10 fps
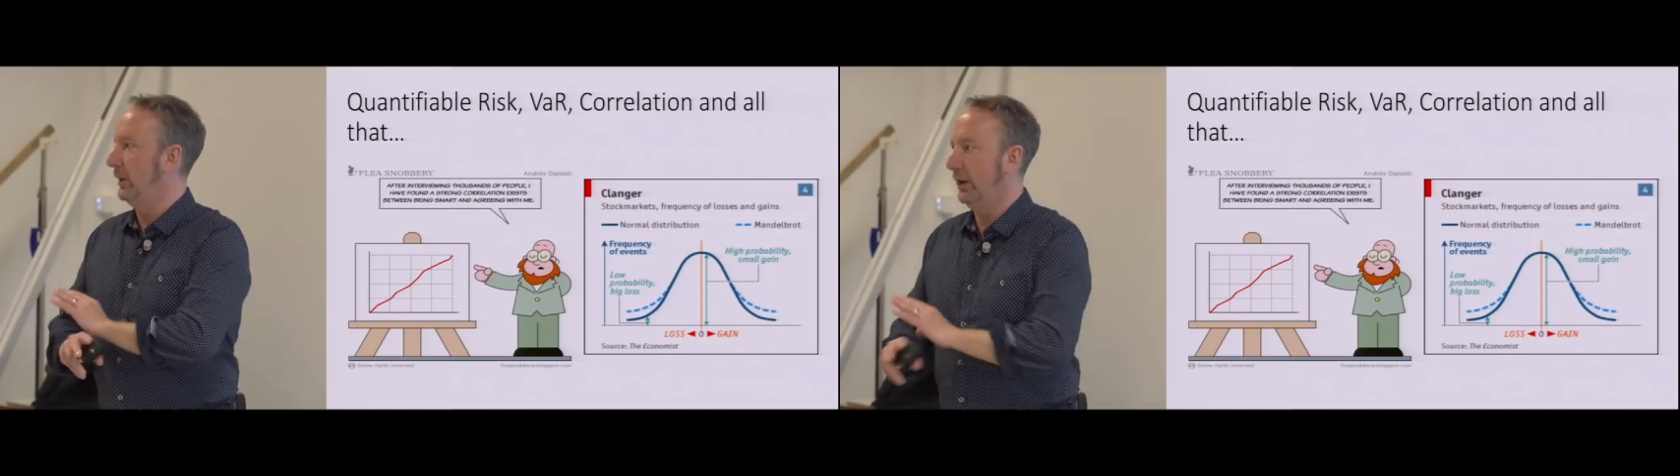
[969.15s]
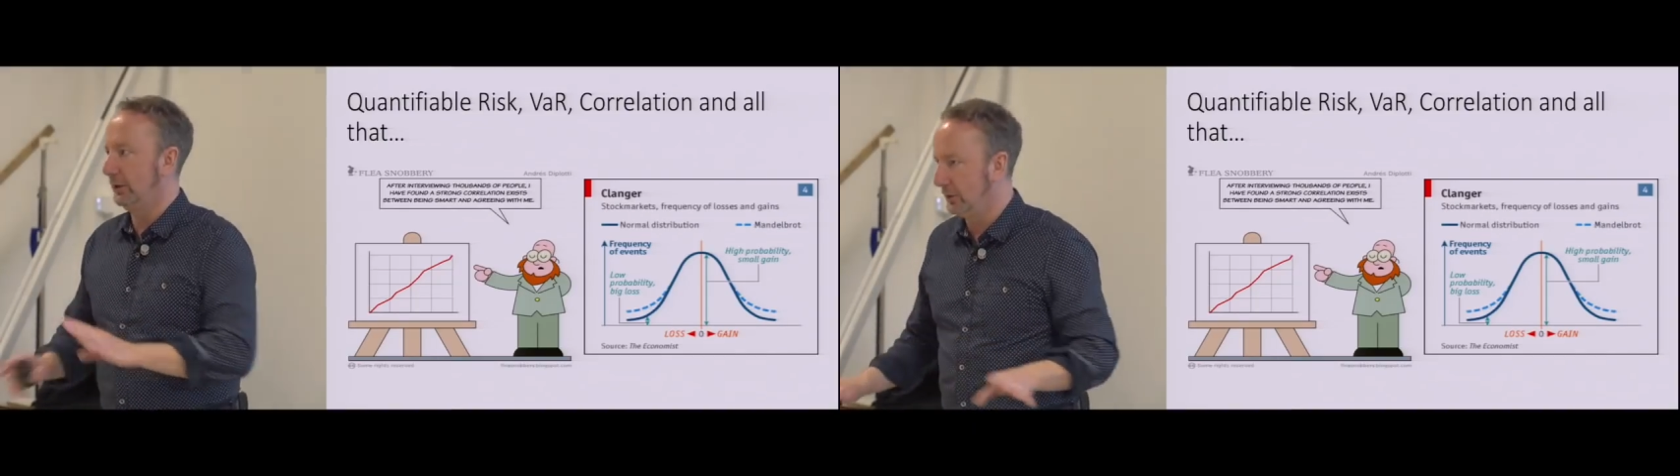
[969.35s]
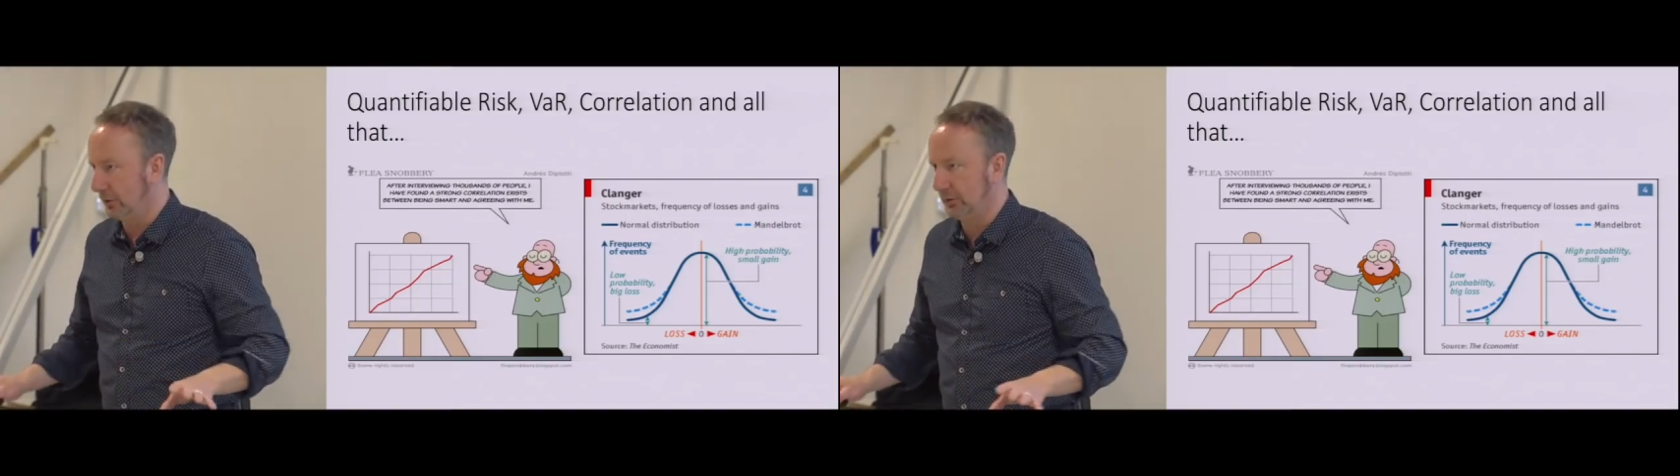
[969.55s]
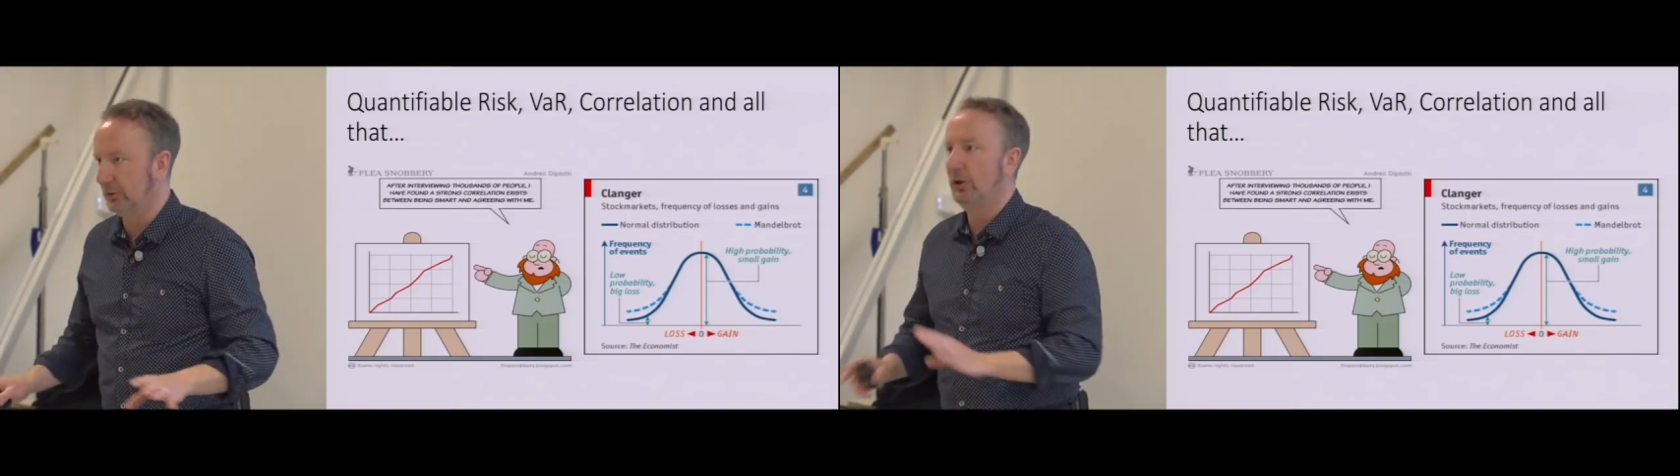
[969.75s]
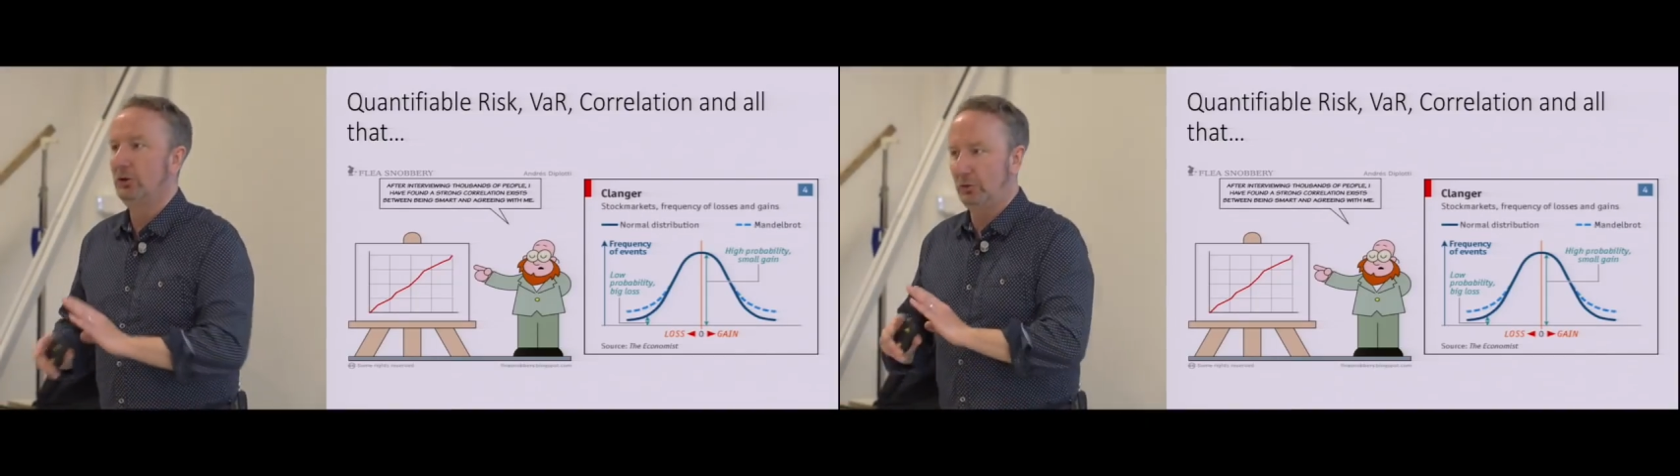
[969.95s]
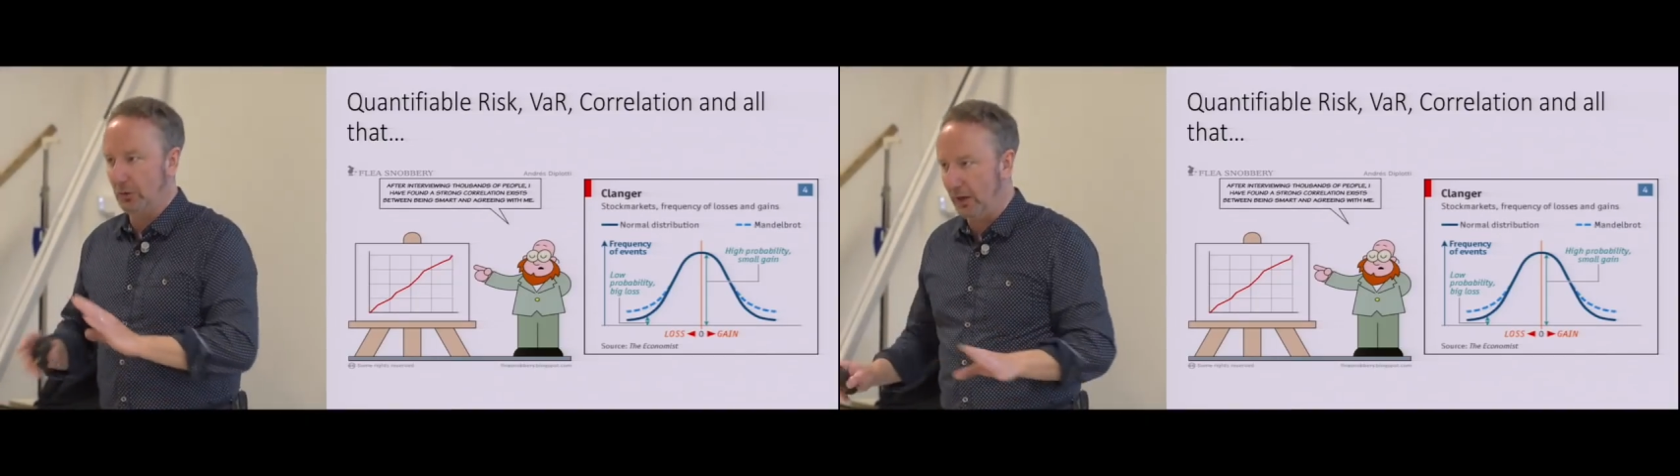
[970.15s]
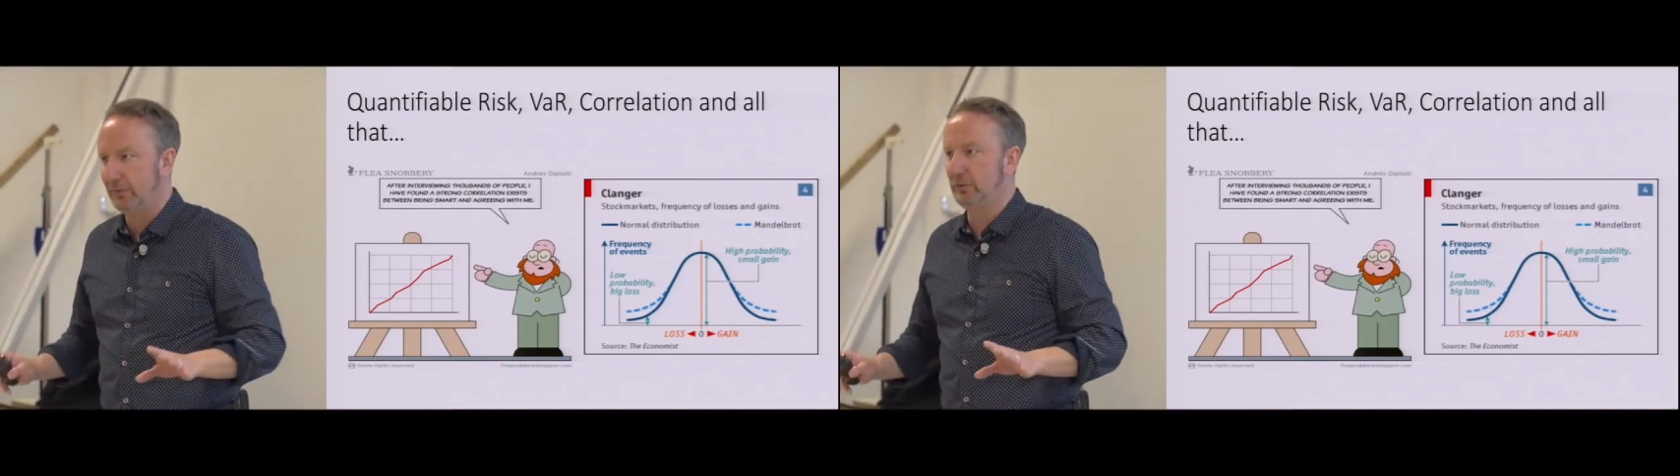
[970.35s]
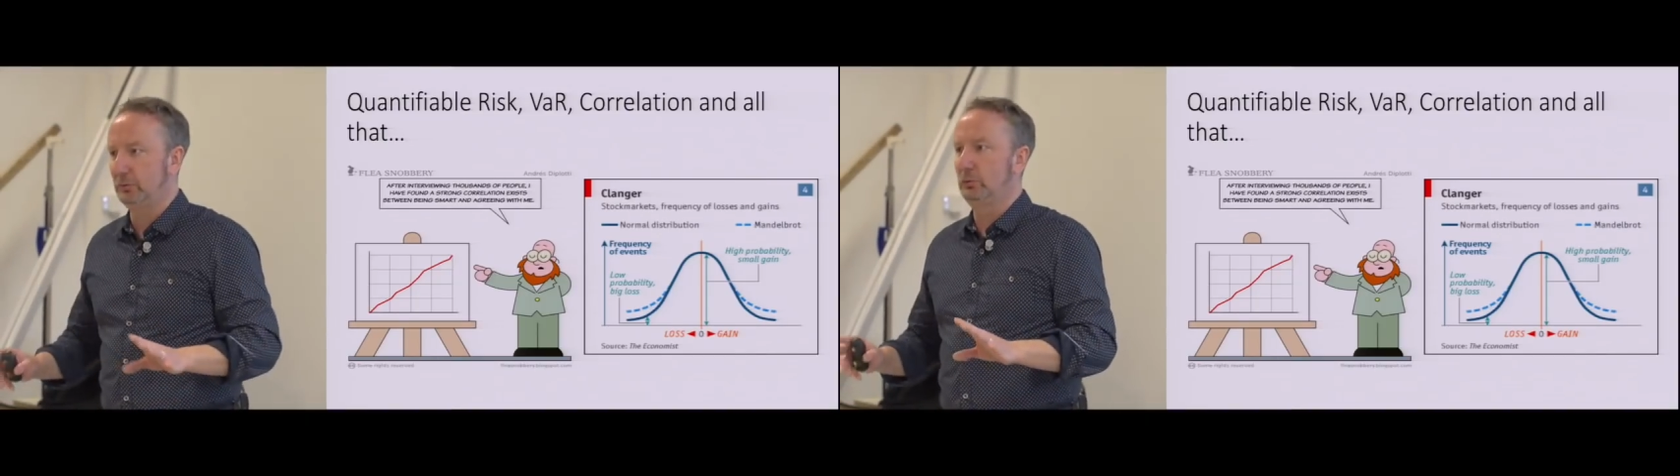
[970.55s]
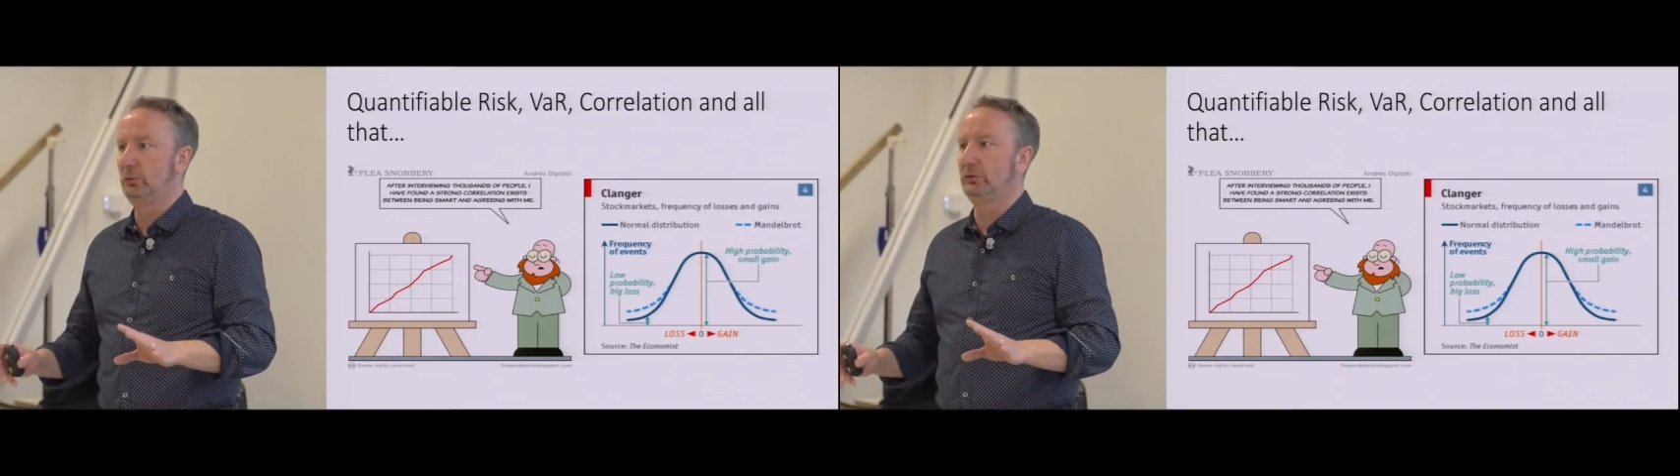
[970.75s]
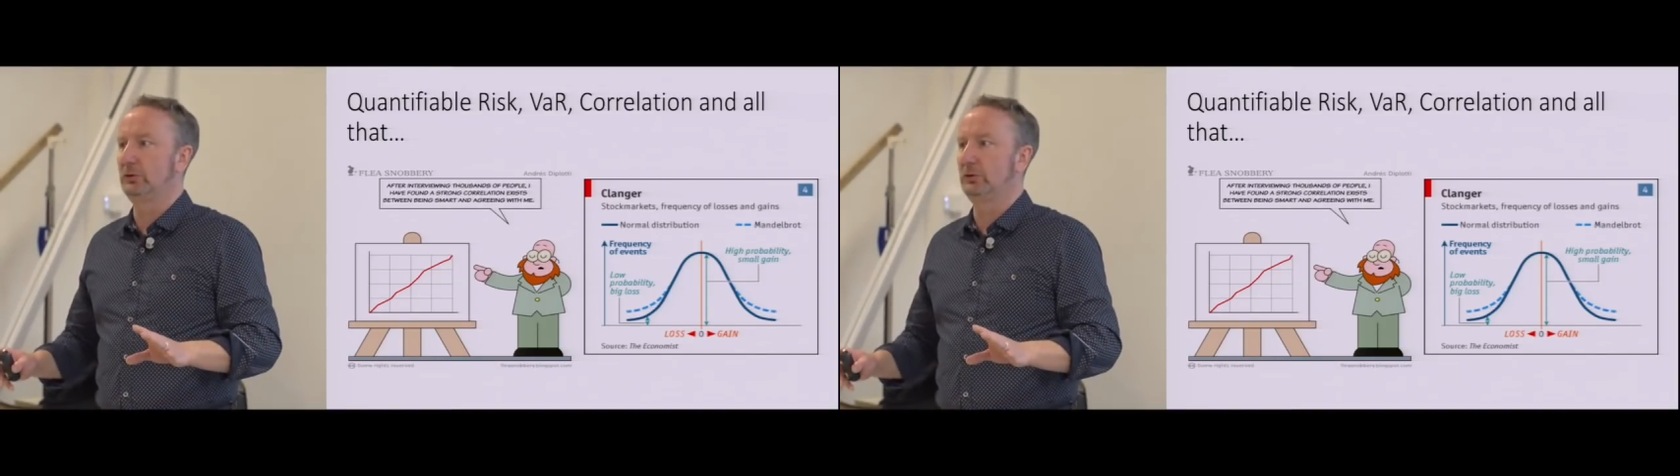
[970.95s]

It doesn't. You have to lose